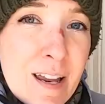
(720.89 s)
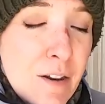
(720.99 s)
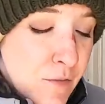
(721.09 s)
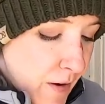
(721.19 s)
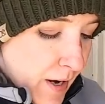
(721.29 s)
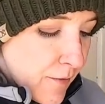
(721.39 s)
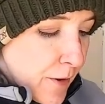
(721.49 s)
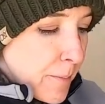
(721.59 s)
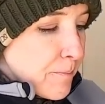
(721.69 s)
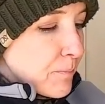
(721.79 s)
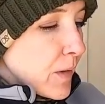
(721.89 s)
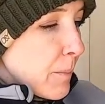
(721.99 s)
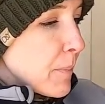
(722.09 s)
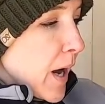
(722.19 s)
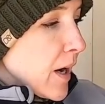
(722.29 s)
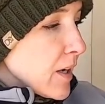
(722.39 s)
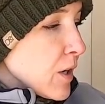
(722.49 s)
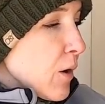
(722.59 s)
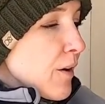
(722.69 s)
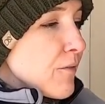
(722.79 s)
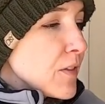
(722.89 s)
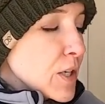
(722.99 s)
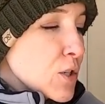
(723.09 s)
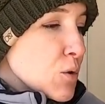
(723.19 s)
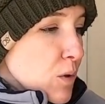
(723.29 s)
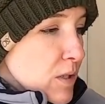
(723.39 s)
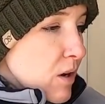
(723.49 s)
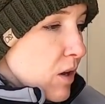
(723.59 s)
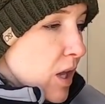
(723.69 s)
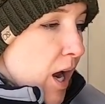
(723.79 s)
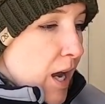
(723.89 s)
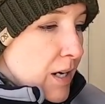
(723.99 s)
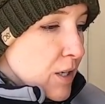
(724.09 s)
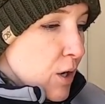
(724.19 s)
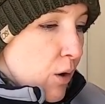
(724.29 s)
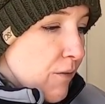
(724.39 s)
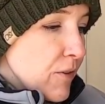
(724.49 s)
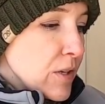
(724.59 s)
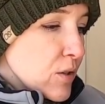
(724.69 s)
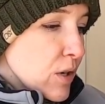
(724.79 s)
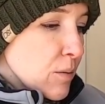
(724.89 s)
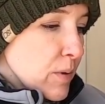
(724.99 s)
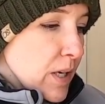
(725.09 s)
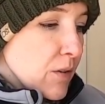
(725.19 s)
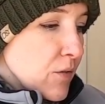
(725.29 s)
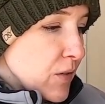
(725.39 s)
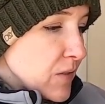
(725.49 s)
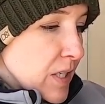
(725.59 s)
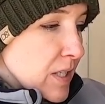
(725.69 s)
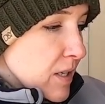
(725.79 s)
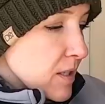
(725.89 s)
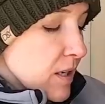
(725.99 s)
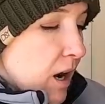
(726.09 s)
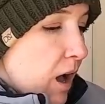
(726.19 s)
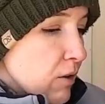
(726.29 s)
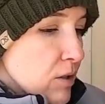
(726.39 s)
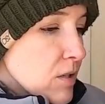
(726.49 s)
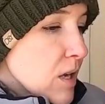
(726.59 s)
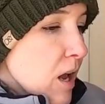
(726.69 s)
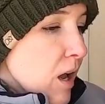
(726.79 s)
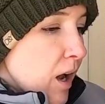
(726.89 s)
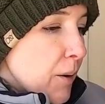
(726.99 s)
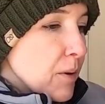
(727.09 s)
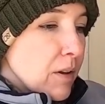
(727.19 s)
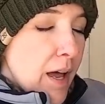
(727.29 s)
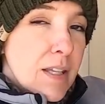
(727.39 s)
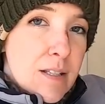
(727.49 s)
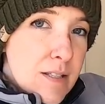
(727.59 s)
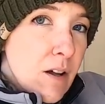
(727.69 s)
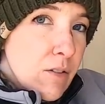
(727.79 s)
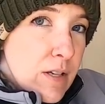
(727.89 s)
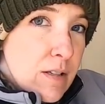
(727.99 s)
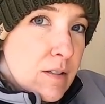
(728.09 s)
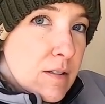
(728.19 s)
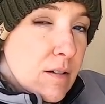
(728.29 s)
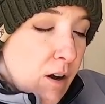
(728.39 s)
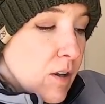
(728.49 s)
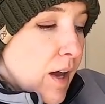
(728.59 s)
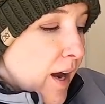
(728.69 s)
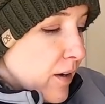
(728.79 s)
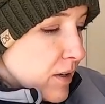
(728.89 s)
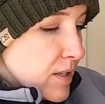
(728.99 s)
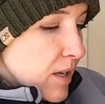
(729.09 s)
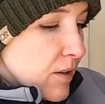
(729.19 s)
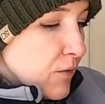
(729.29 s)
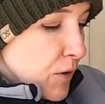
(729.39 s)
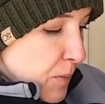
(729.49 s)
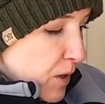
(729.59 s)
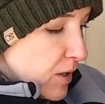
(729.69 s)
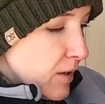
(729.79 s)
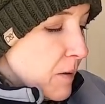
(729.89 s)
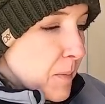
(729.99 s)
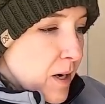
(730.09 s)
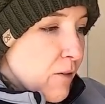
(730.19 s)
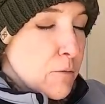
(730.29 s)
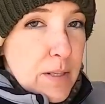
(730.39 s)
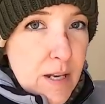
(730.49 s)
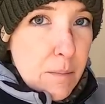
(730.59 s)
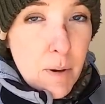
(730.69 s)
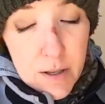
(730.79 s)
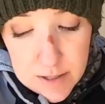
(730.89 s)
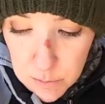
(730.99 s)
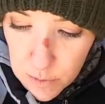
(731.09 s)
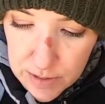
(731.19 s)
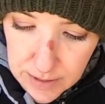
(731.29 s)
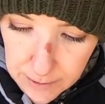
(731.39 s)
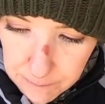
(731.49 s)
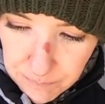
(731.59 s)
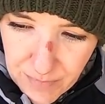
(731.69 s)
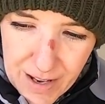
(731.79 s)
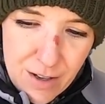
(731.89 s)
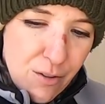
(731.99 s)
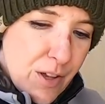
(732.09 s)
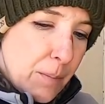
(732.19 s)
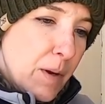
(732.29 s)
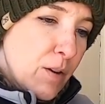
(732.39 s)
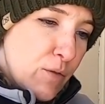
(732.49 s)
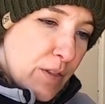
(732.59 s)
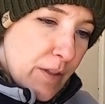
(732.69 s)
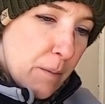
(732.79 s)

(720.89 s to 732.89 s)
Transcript: not a fan of it. But, you know, if these shorts online, you know, if these are going to ring 50 $60, I will gladly sell these online because at the flea market, they might offer me 10 bucks. We'll see. I don't think I'm going to fit